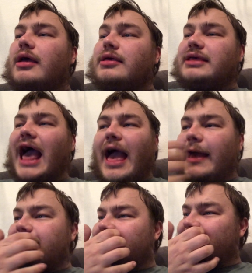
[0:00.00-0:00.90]
yeah,
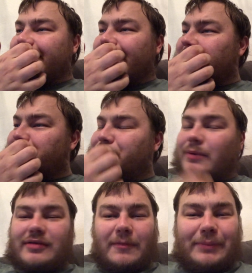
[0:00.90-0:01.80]
it
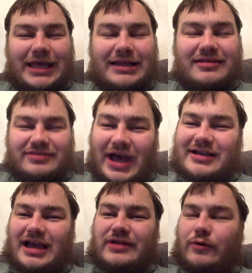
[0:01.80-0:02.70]
is appealing to that
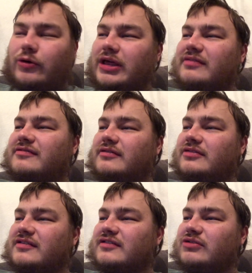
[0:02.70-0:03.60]
kind of audience,
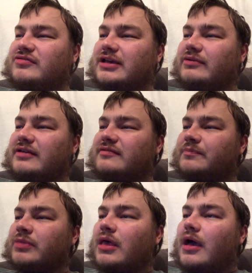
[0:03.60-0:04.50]
this new series.
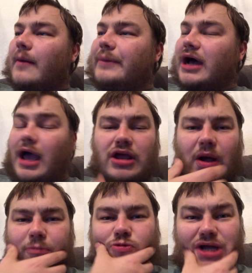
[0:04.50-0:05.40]
But
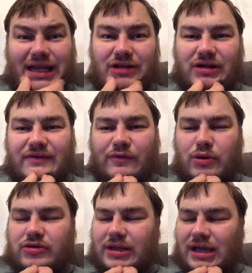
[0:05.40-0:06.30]
I'm really looking forward
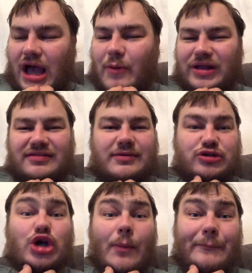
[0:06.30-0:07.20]
to it. I can't wait to see what
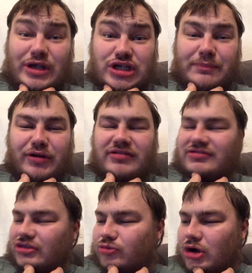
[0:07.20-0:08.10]
John Bishop brings
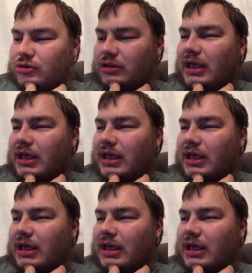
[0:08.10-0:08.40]
to the role.